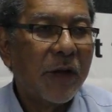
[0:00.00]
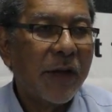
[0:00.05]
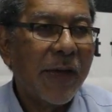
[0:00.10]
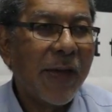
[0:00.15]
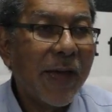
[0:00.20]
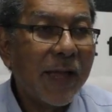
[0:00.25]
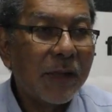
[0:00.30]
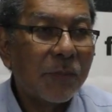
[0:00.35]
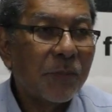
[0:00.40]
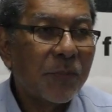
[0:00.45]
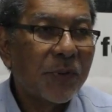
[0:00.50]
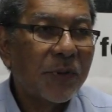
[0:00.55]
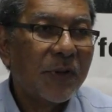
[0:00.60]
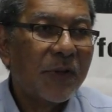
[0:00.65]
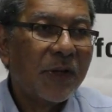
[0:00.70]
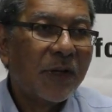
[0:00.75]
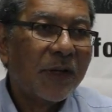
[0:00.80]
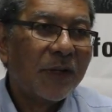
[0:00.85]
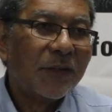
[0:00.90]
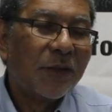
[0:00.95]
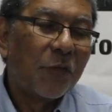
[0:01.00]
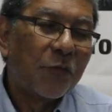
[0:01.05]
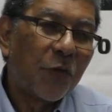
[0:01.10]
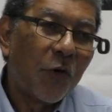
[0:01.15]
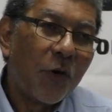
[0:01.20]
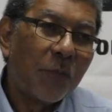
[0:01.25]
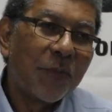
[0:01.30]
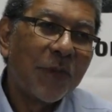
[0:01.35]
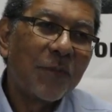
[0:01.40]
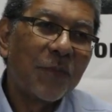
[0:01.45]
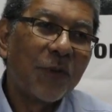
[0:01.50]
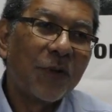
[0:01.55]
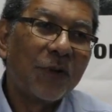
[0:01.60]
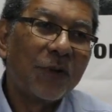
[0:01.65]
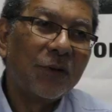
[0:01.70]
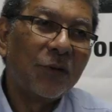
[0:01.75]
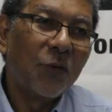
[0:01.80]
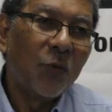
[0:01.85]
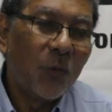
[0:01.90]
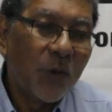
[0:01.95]
help the 4
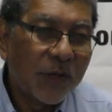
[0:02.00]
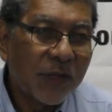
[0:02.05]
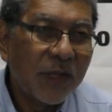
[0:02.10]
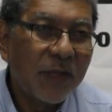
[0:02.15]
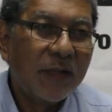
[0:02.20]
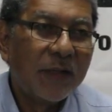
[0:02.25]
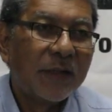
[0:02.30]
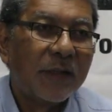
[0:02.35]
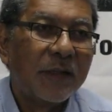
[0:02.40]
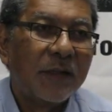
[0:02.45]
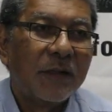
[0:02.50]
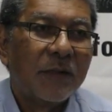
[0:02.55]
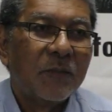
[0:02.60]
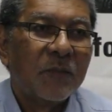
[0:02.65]
people who were killed.